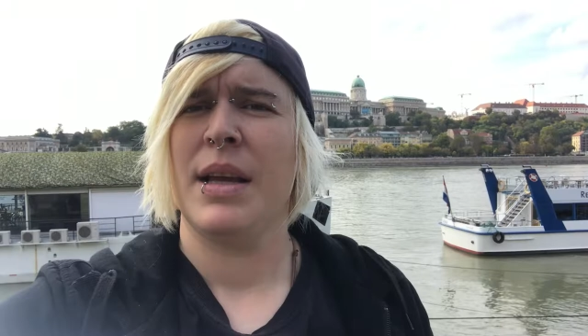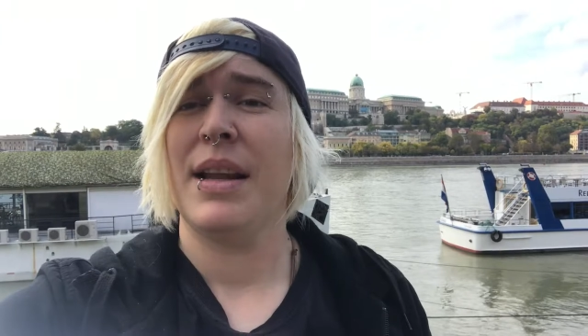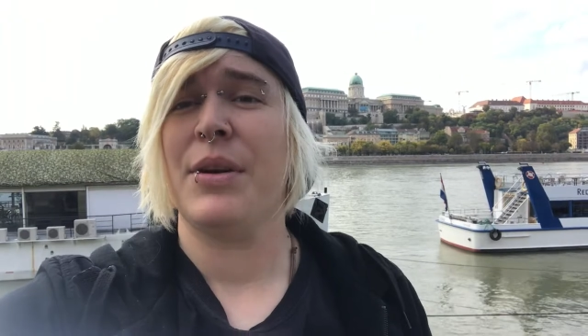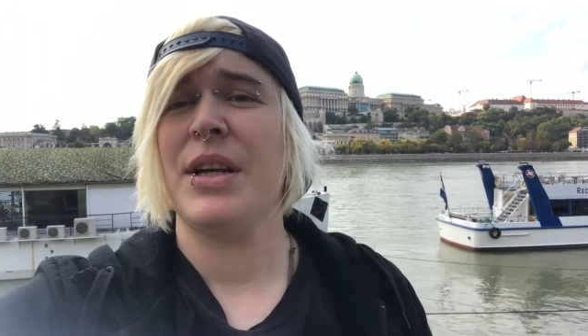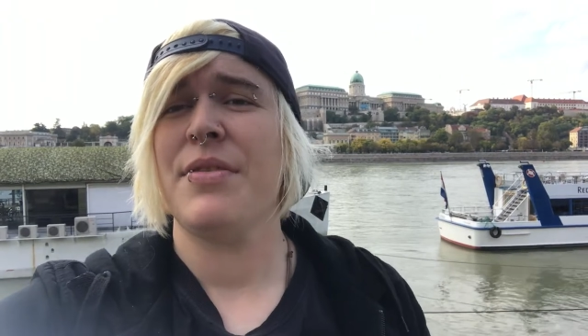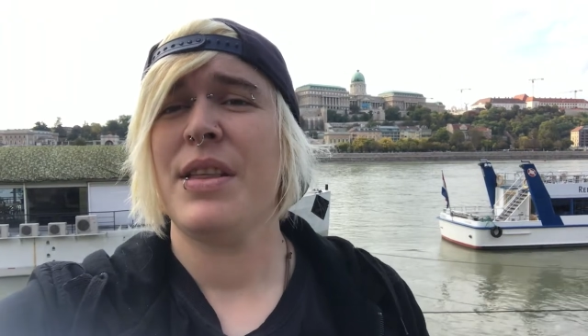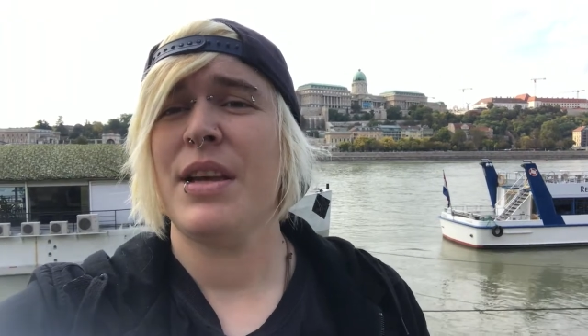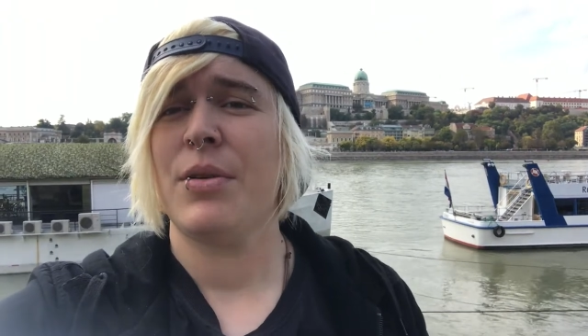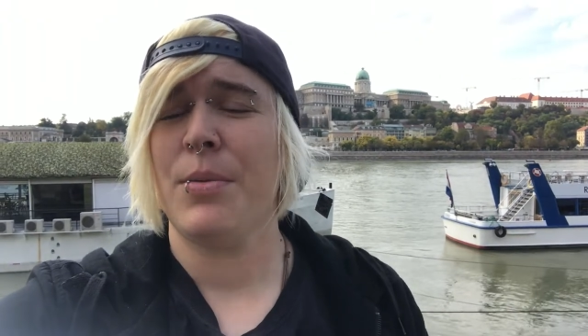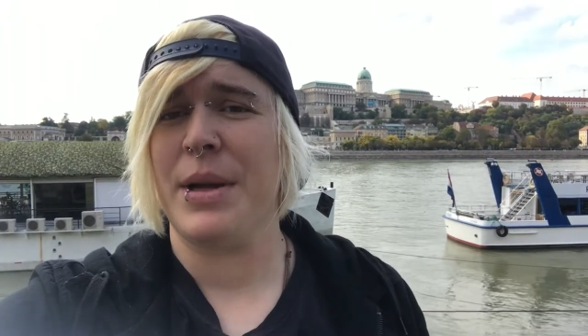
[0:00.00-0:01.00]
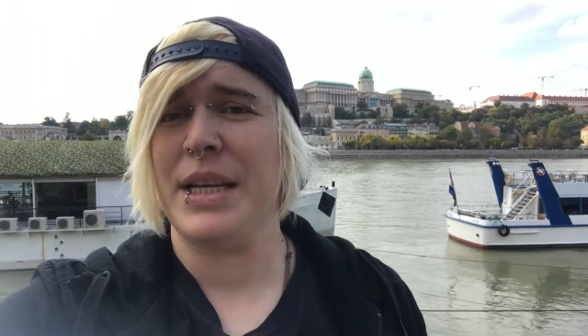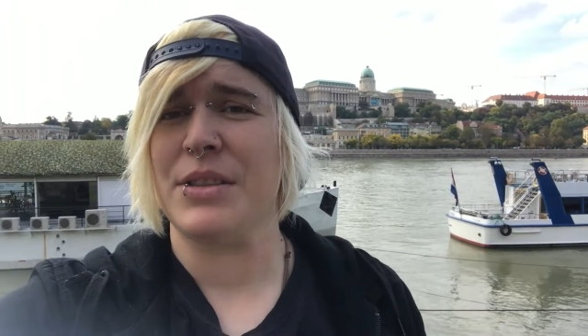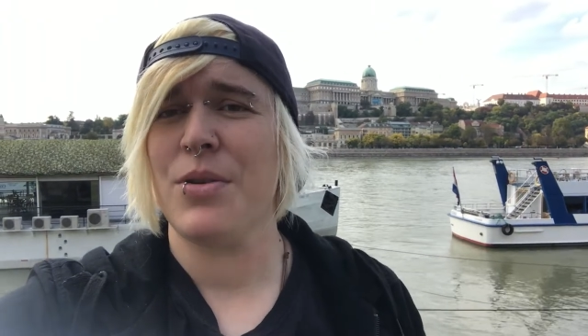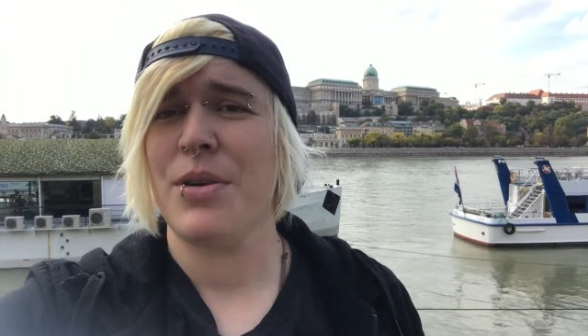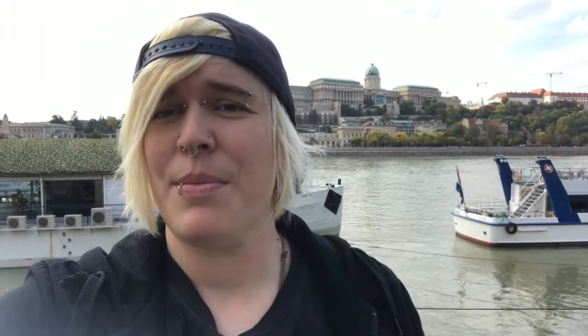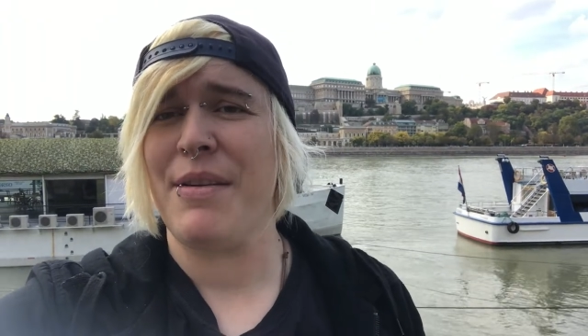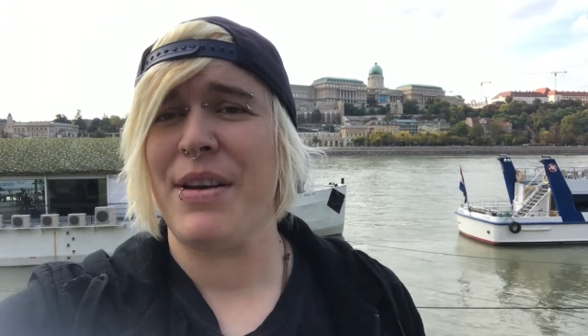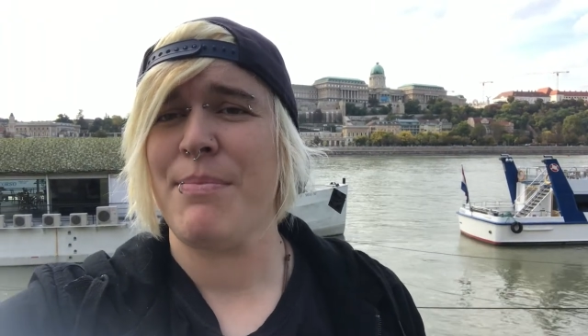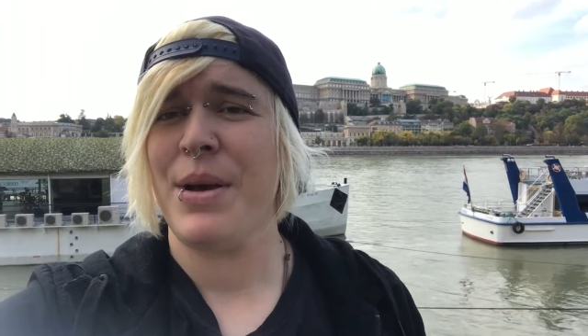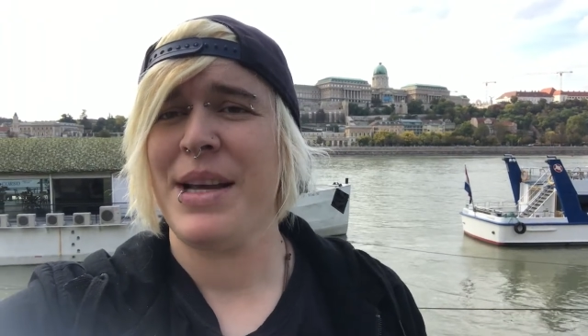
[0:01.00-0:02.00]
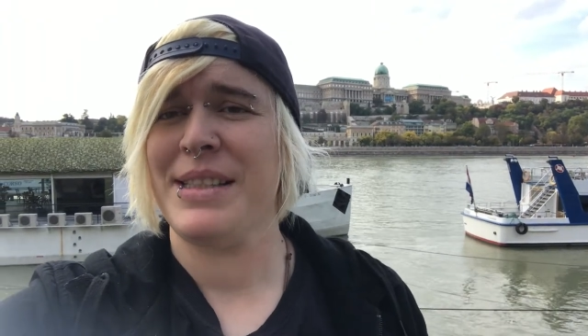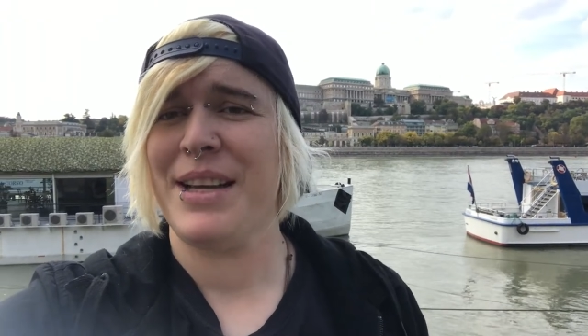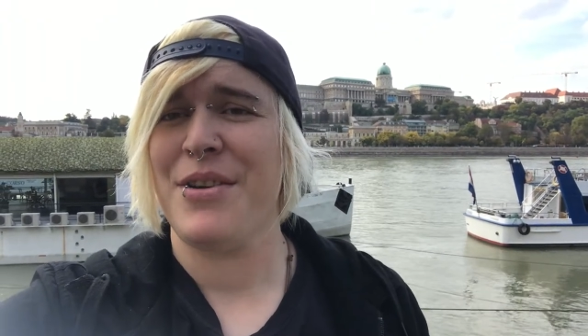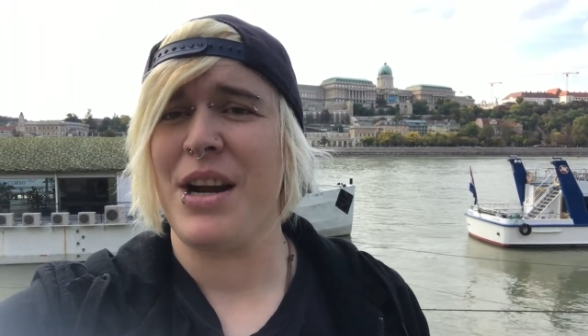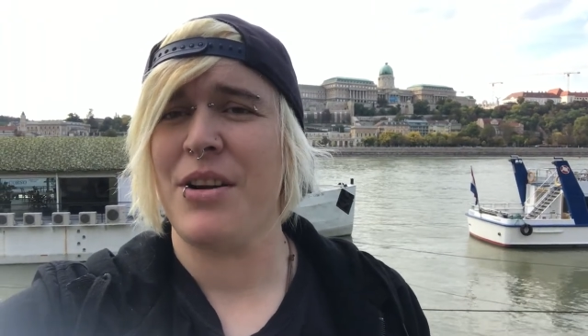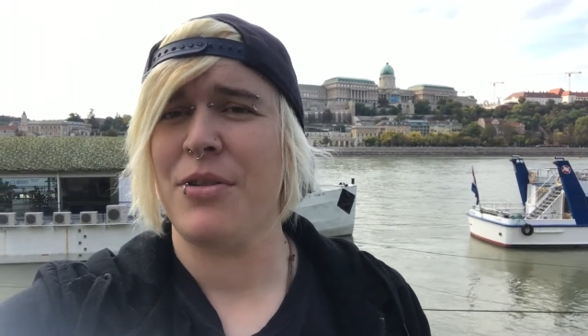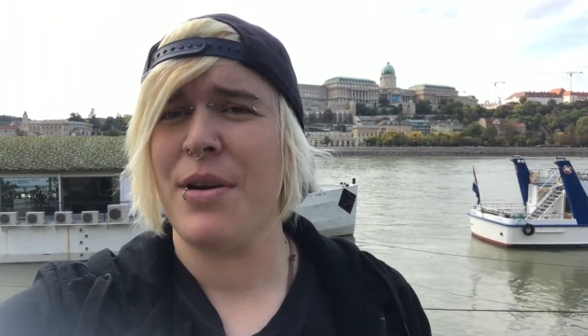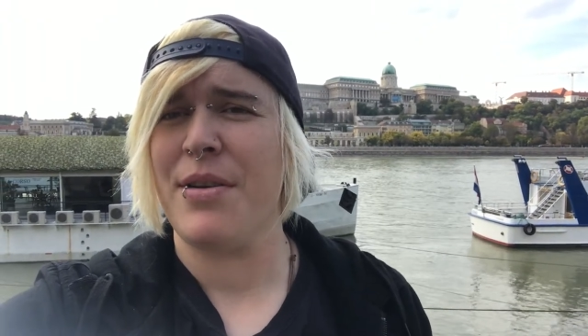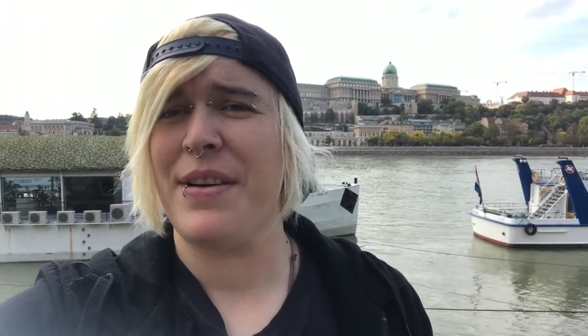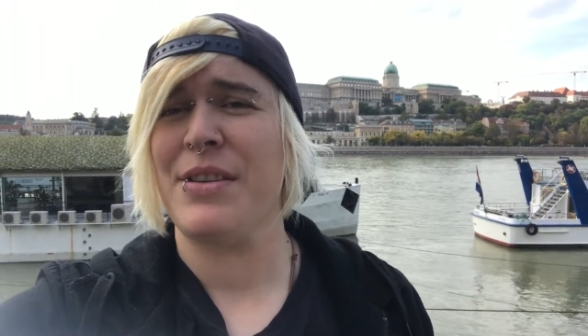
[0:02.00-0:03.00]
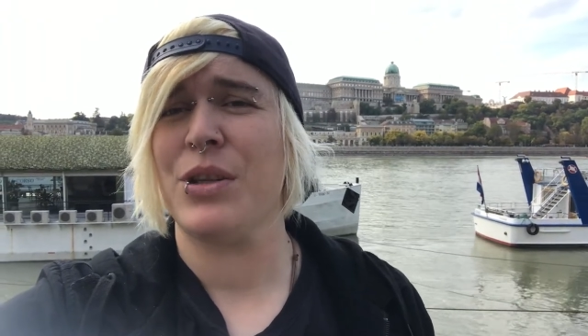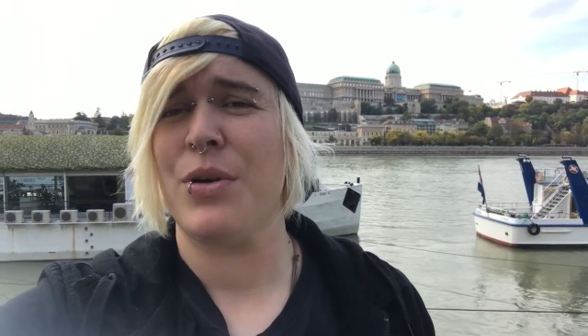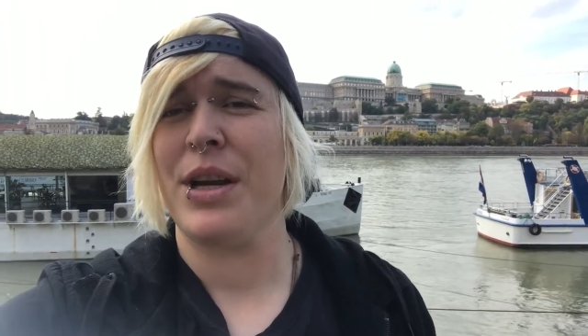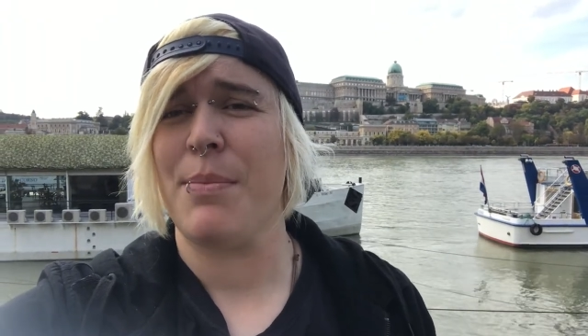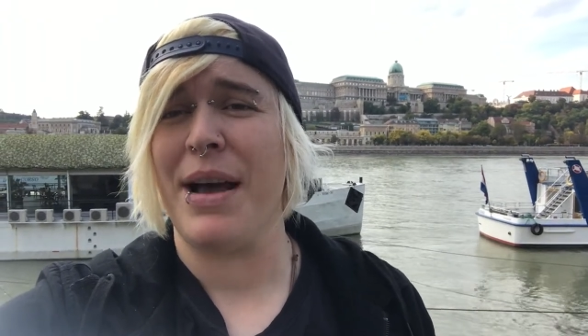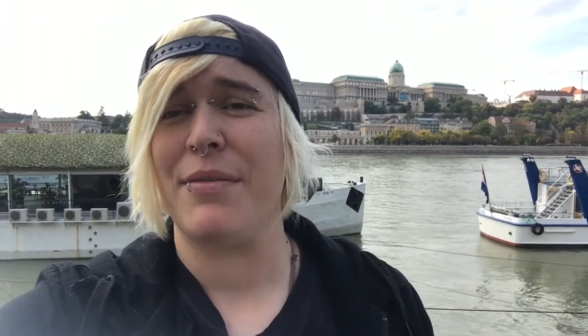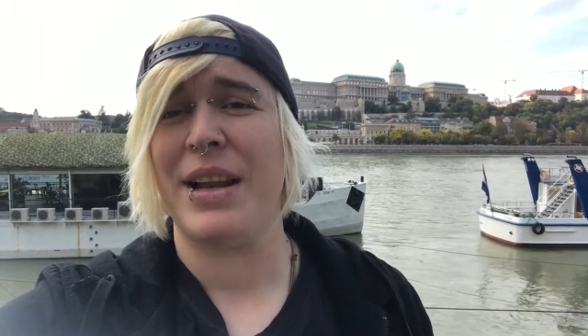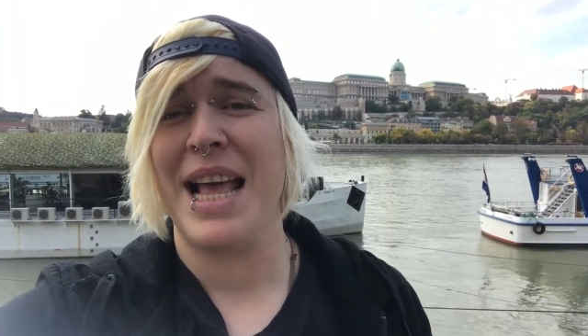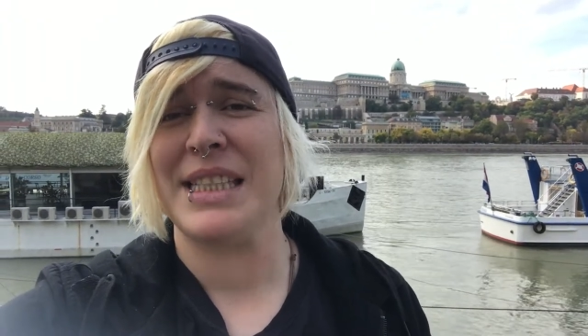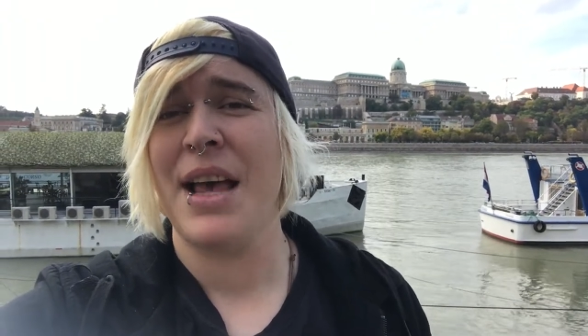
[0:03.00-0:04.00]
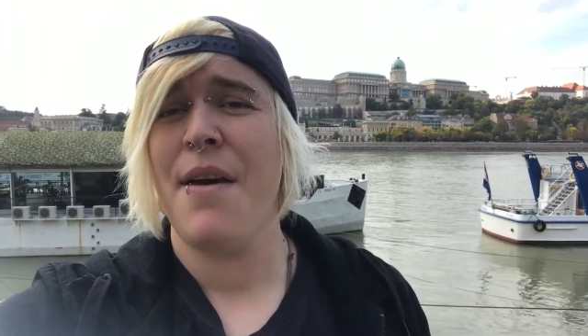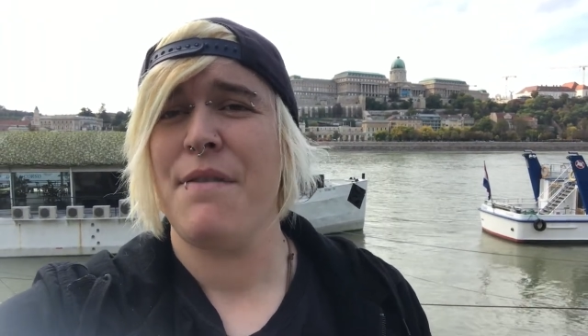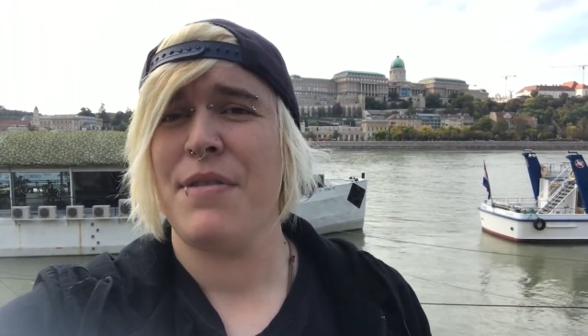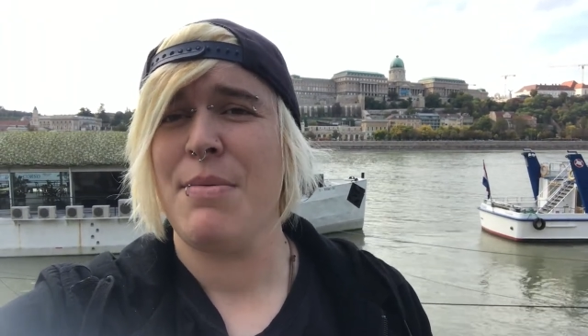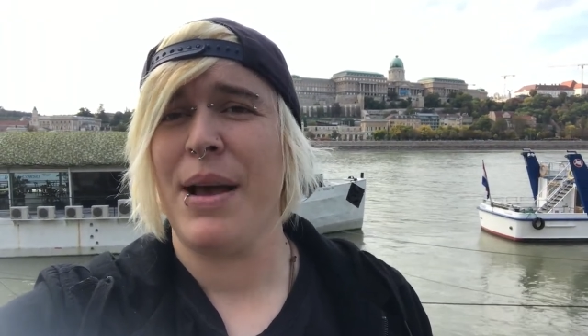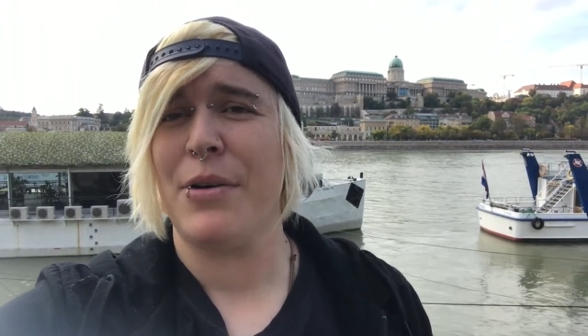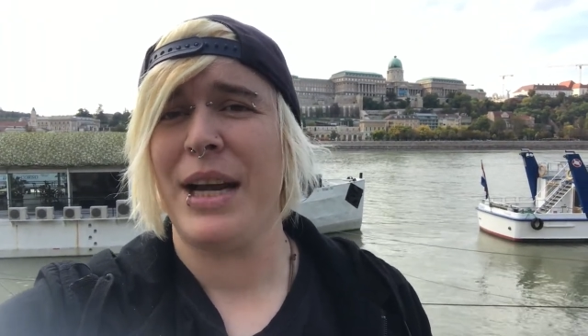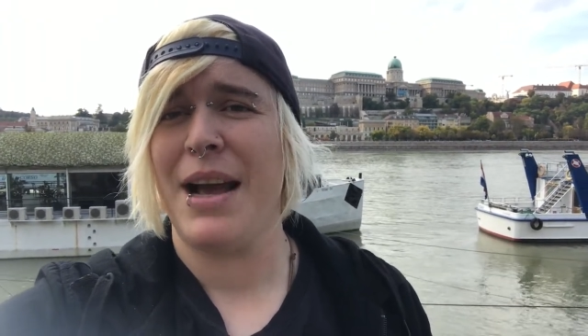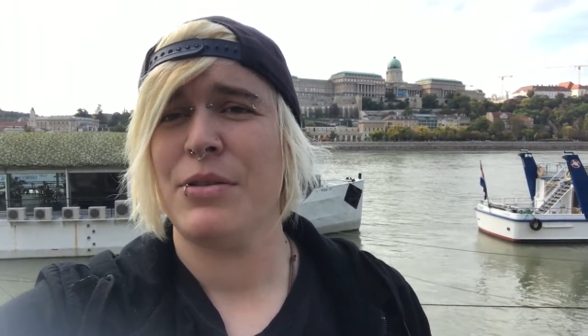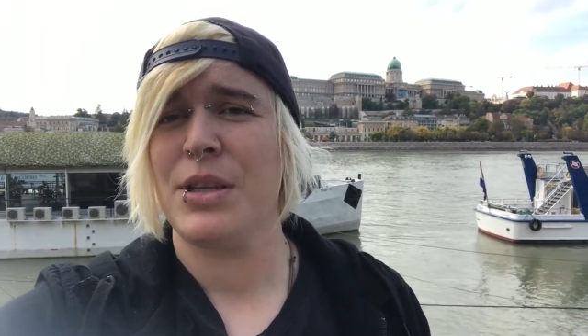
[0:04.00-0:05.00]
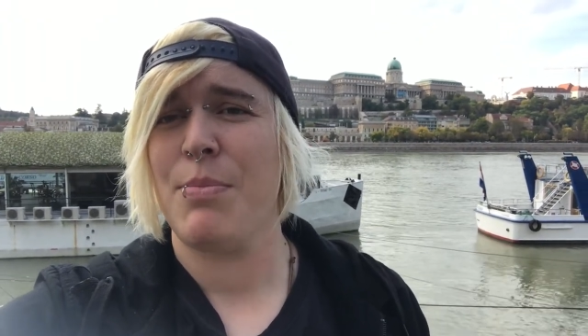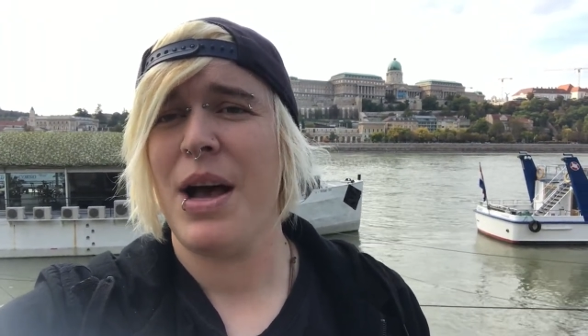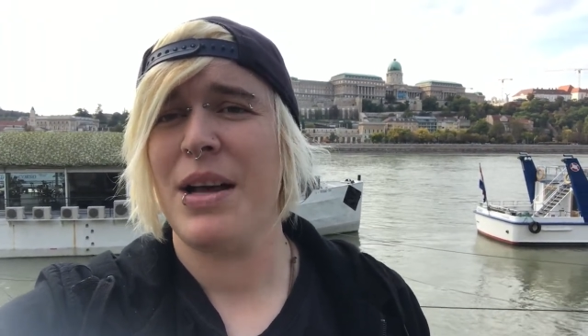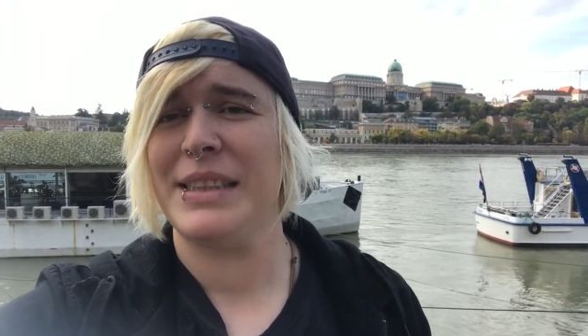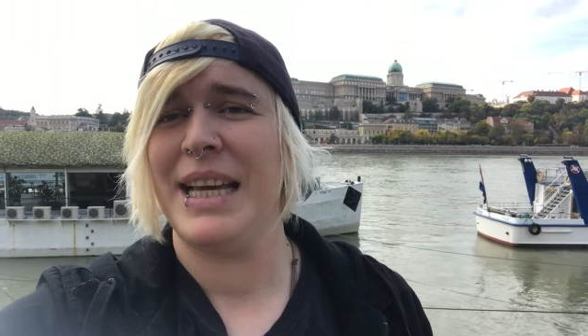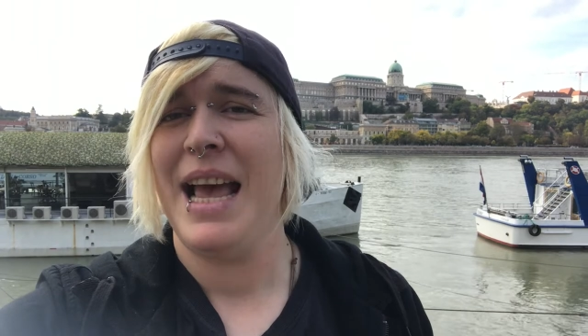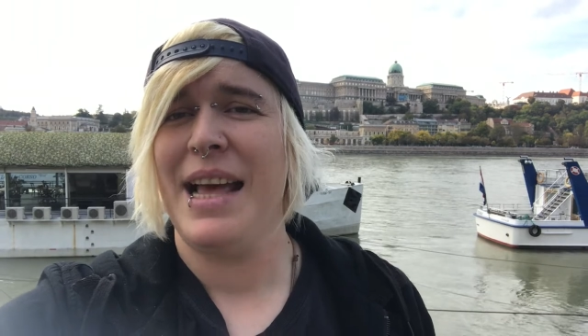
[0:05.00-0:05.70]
Now I don't think we can talk about vampires here in Hungary without talking about Vlad's female counterpart,